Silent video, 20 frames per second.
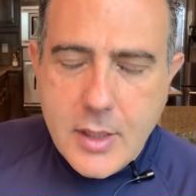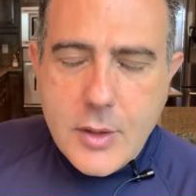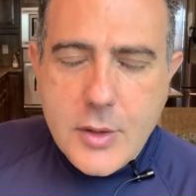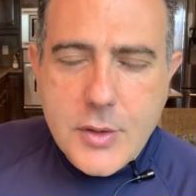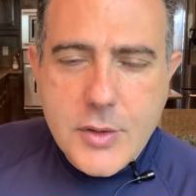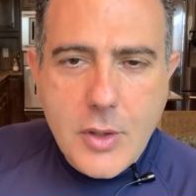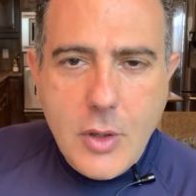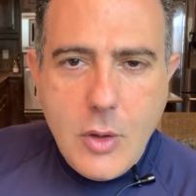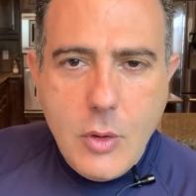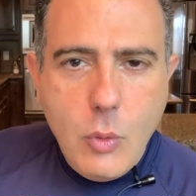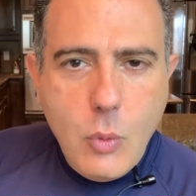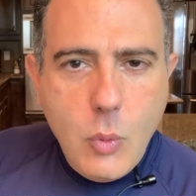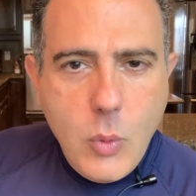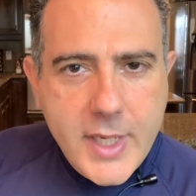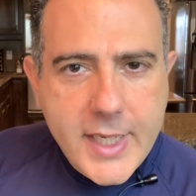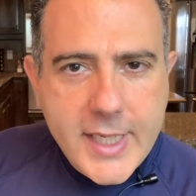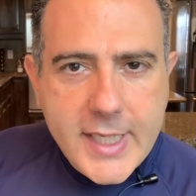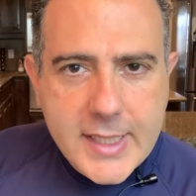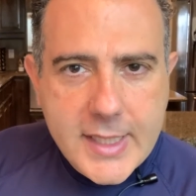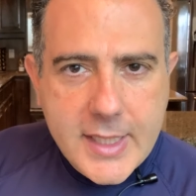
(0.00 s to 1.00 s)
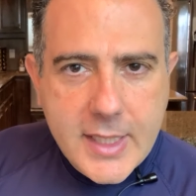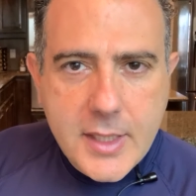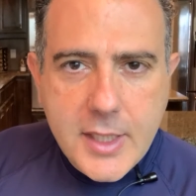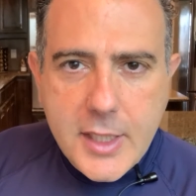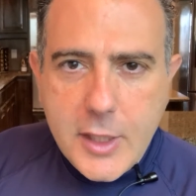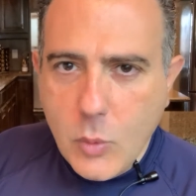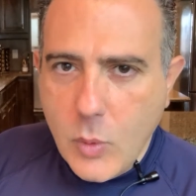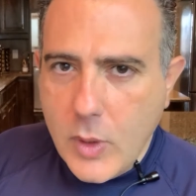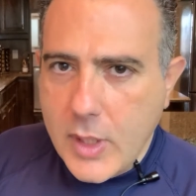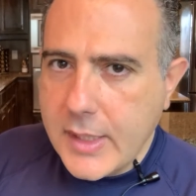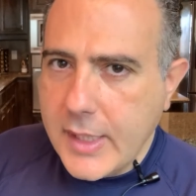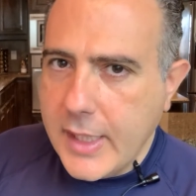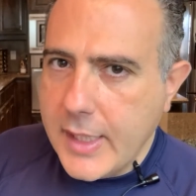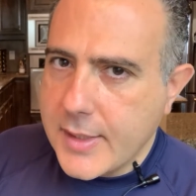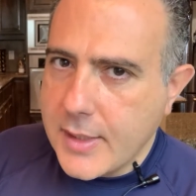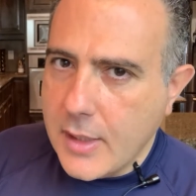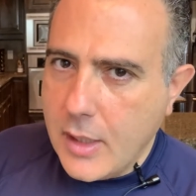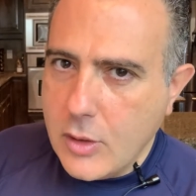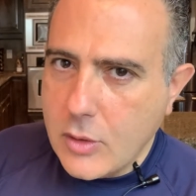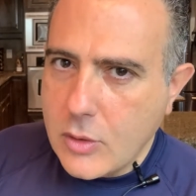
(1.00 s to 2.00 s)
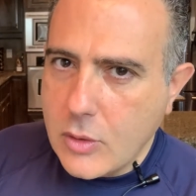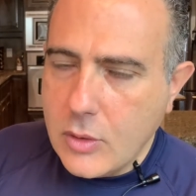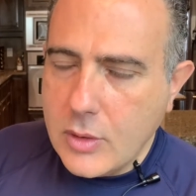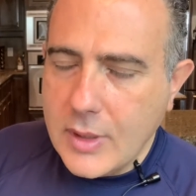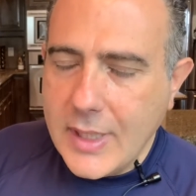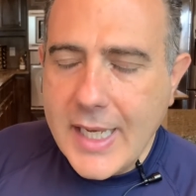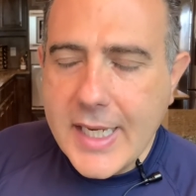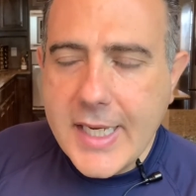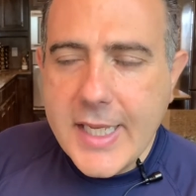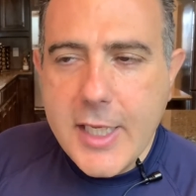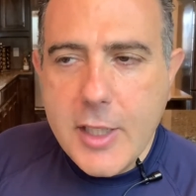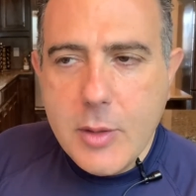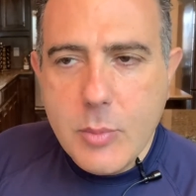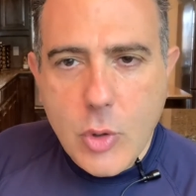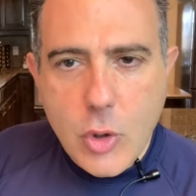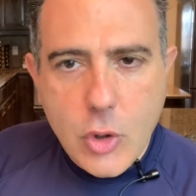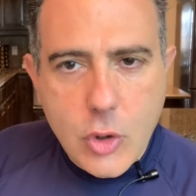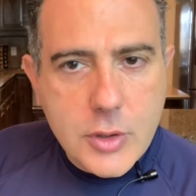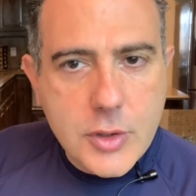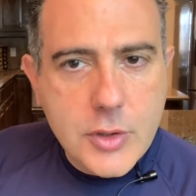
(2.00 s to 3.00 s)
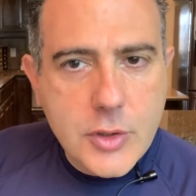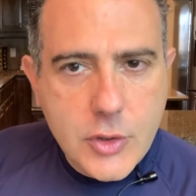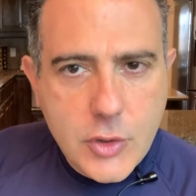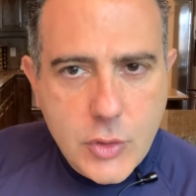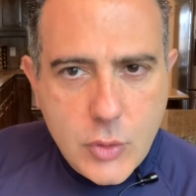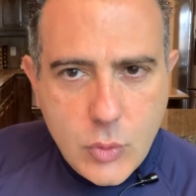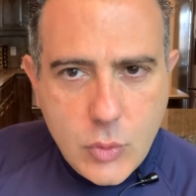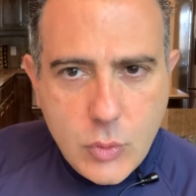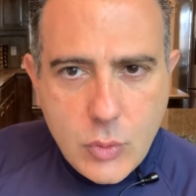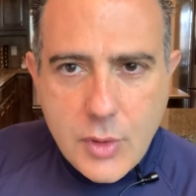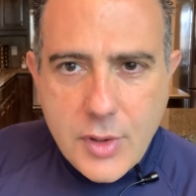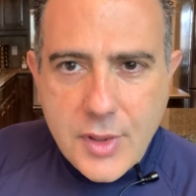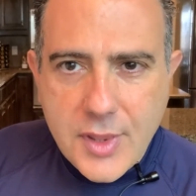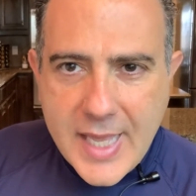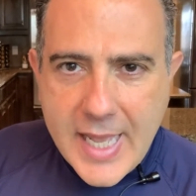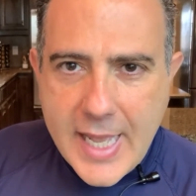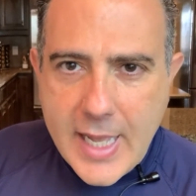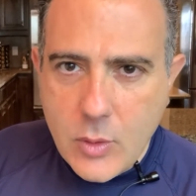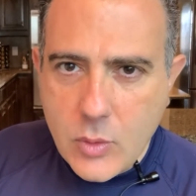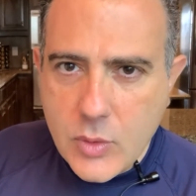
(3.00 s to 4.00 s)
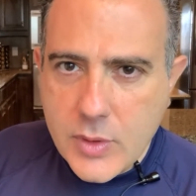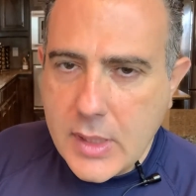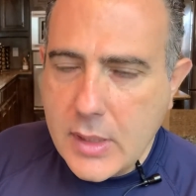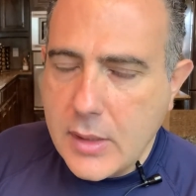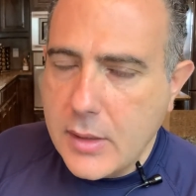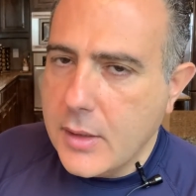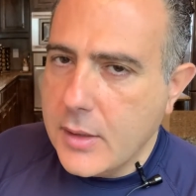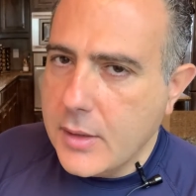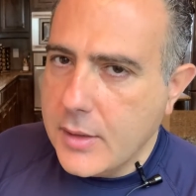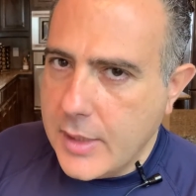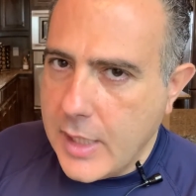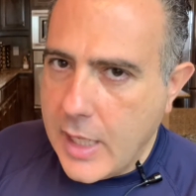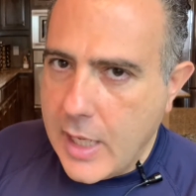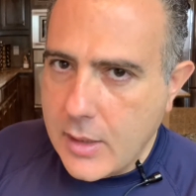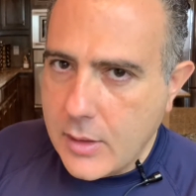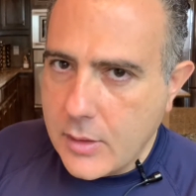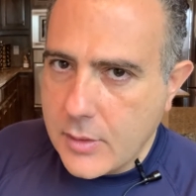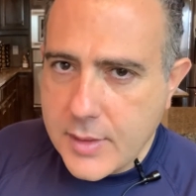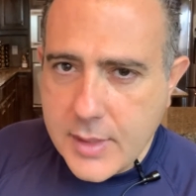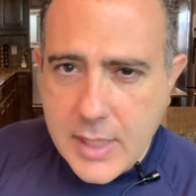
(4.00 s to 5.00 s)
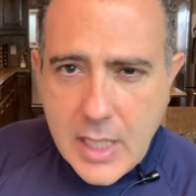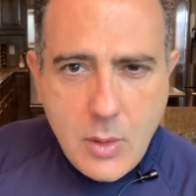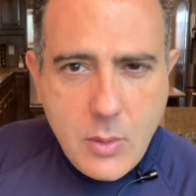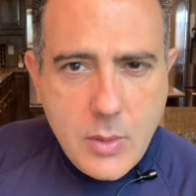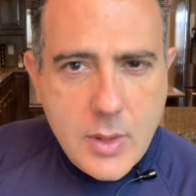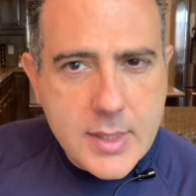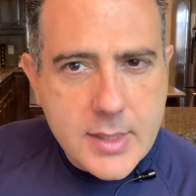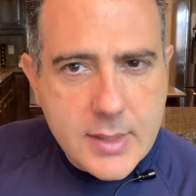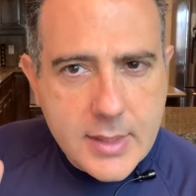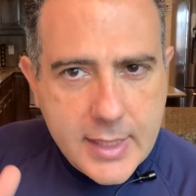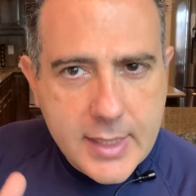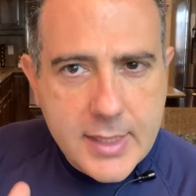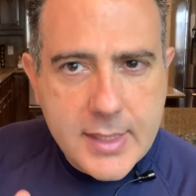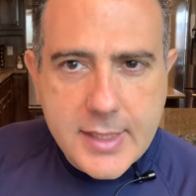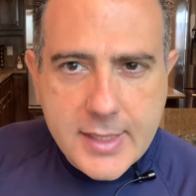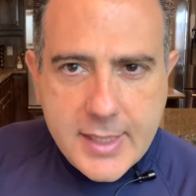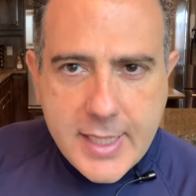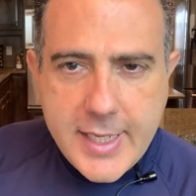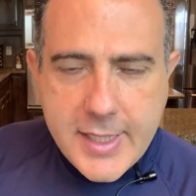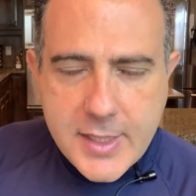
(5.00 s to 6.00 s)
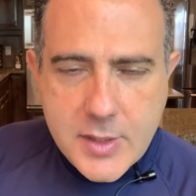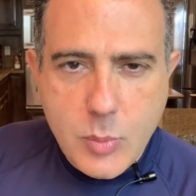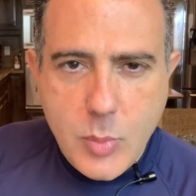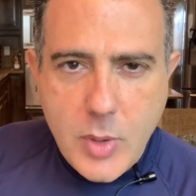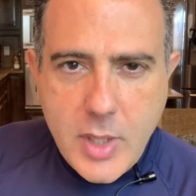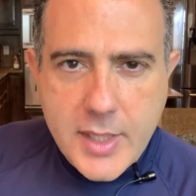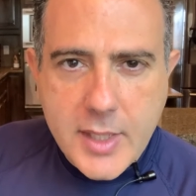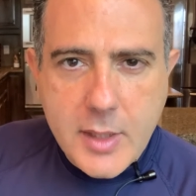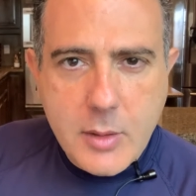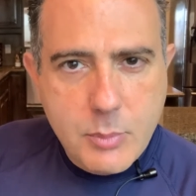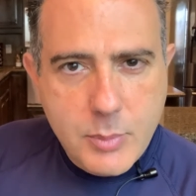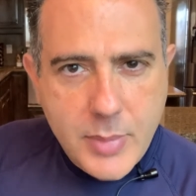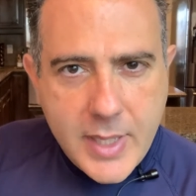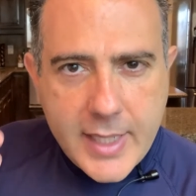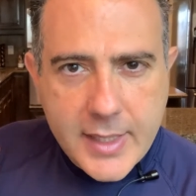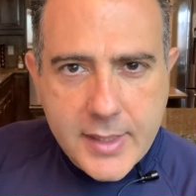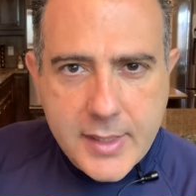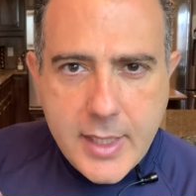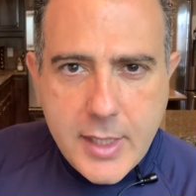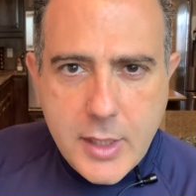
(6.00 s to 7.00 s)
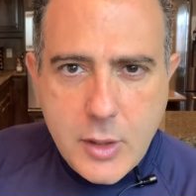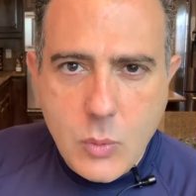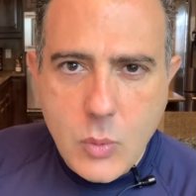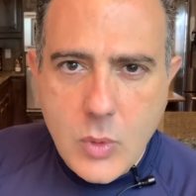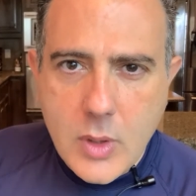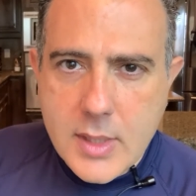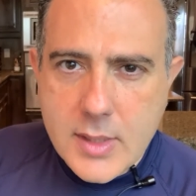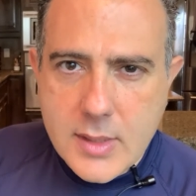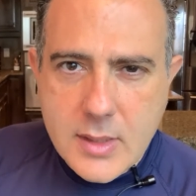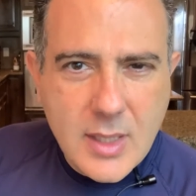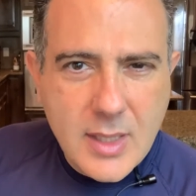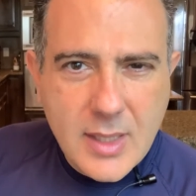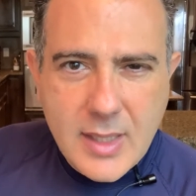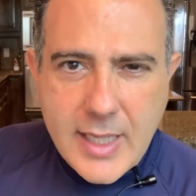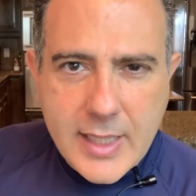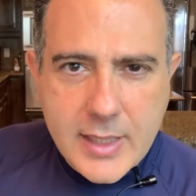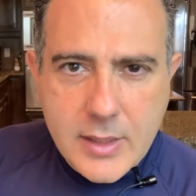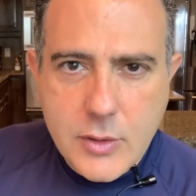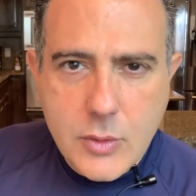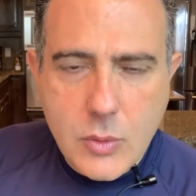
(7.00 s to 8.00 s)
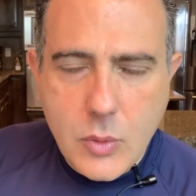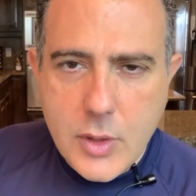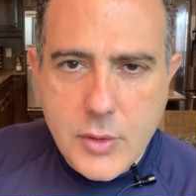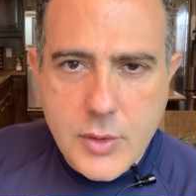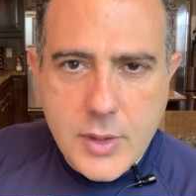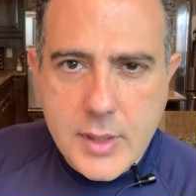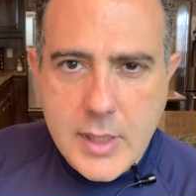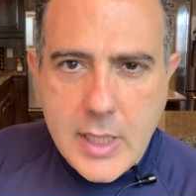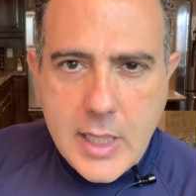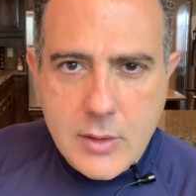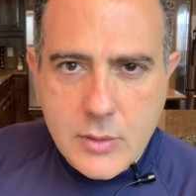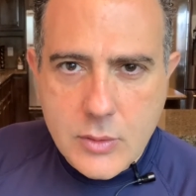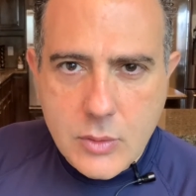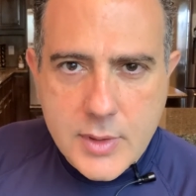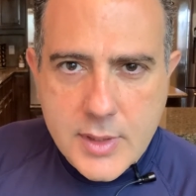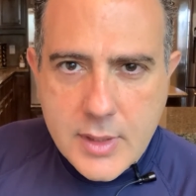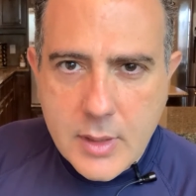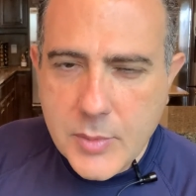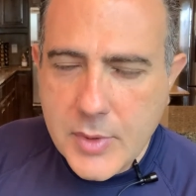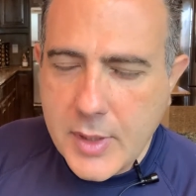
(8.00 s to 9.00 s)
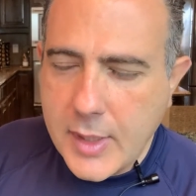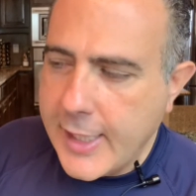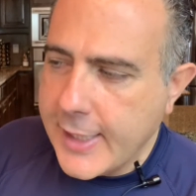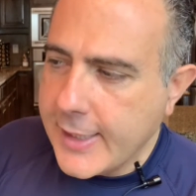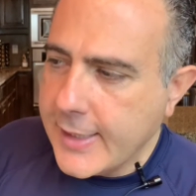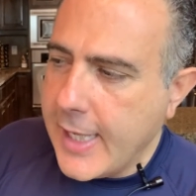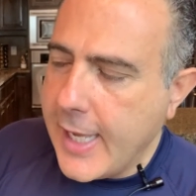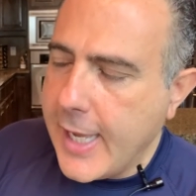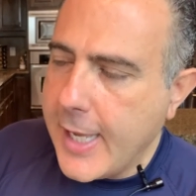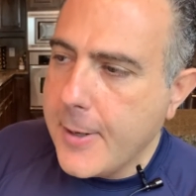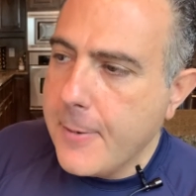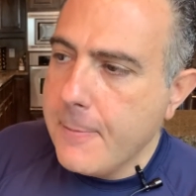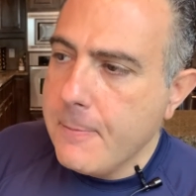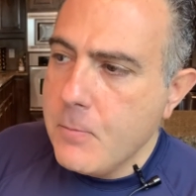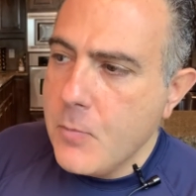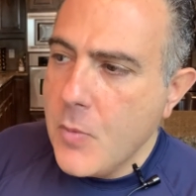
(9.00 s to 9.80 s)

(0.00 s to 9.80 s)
So what he did, he went to his uncle and he borrowed $2,000. That was, in today's money, back then it was like $200 or something like that.